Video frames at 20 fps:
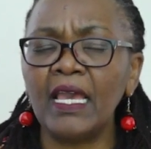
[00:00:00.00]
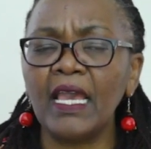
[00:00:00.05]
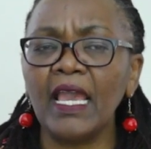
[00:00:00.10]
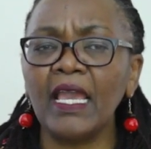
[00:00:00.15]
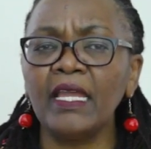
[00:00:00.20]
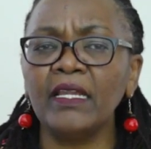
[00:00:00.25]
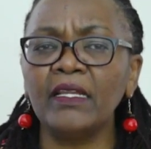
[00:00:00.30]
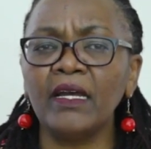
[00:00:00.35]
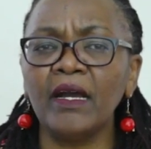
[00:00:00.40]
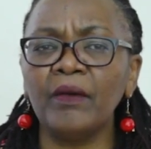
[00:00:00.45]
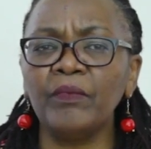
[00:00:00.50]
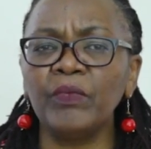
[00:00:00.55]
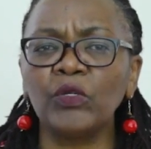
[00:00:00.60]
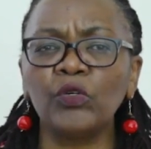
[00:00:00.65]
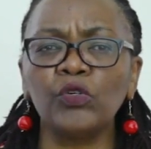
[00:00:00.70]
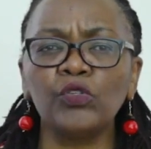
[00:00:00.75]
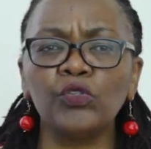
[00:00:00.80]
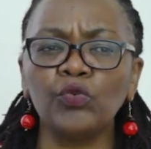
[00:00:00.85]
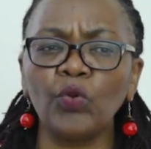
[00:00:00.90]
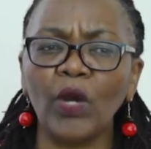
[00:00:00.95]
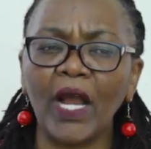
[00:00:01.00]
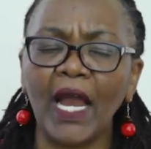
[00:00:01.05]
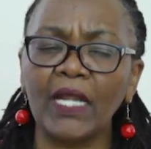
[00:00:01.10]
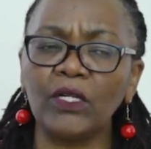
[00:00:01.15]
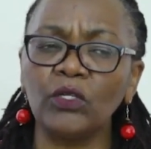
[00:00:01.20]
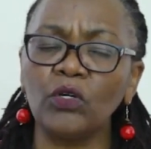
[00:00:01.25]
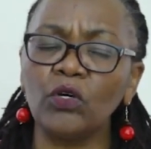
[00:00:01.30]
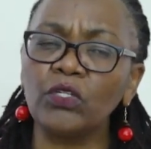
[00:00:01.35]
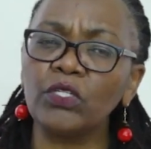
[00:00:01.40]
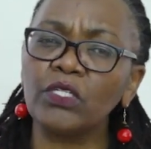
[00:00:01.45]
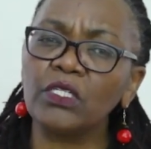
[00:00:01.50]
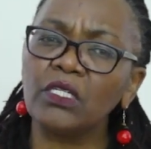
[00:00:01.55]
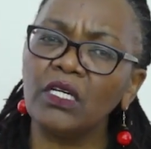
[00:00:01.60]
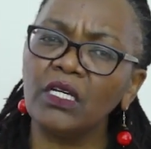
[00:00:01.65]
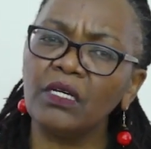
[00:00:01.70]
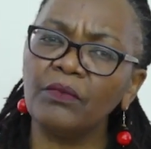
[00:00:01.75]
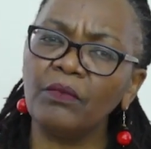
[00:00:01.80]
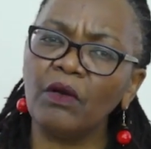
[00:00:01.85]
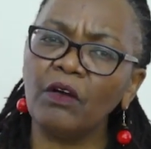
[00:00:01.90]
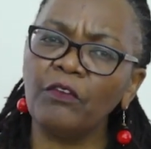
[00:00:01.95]
and because you cannot
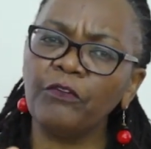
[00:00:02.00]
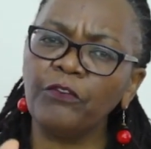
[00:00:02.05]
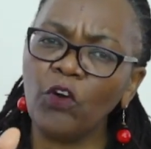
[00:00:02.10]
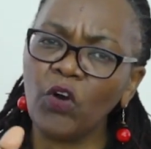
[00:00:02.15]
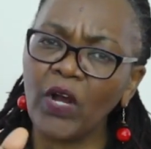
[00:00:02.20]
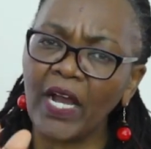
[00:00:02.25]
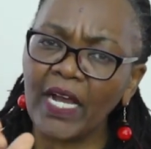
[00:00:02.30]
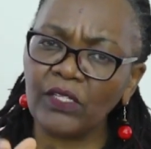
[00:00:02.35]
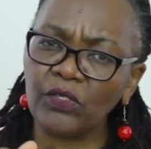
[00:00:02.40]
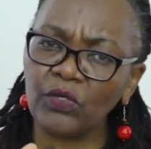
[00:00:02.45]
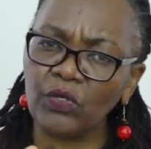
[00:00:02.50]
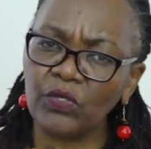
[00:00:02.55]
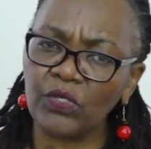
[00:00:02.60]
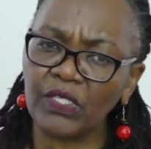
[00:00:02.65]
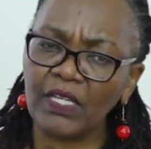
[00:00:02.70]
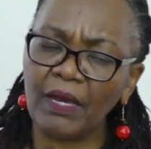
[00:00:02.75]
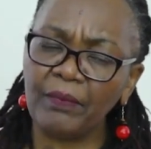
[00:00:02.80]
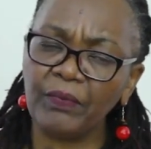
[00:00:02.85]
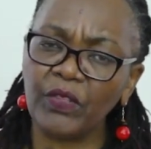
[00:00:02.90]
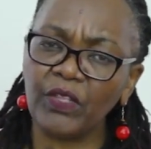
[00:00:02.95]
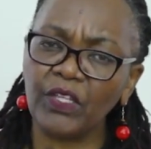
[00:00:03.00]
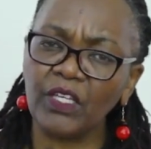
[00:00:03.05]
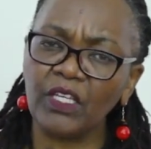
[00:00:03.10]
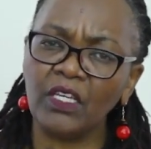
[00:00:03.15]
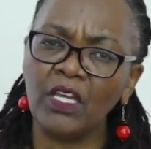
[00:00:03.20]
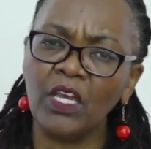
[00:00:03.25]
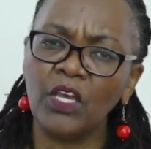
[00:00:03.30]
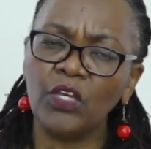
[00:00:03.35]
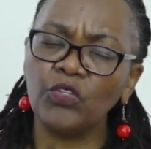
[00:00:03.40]
focus on something,